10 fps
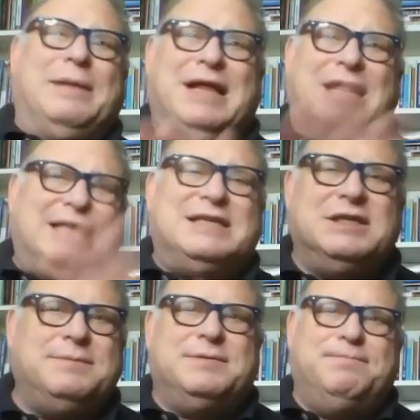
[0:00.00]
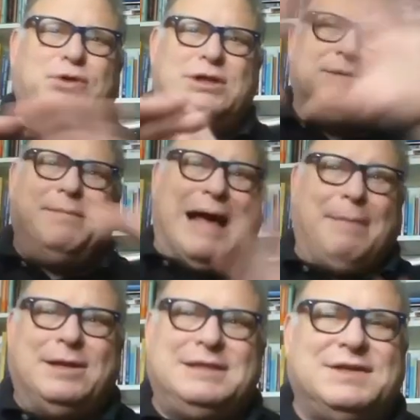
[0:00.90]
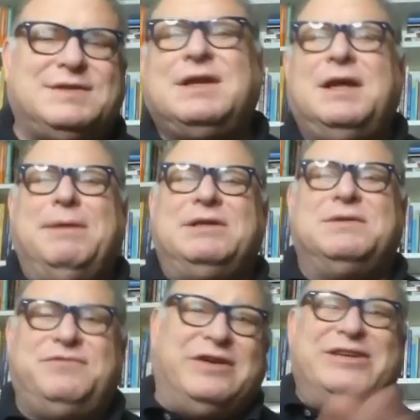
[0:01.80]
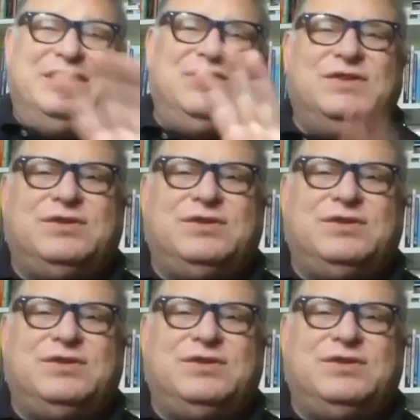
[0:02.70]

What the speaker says: I'm collecting them, to put it in the map like this, makes it very easy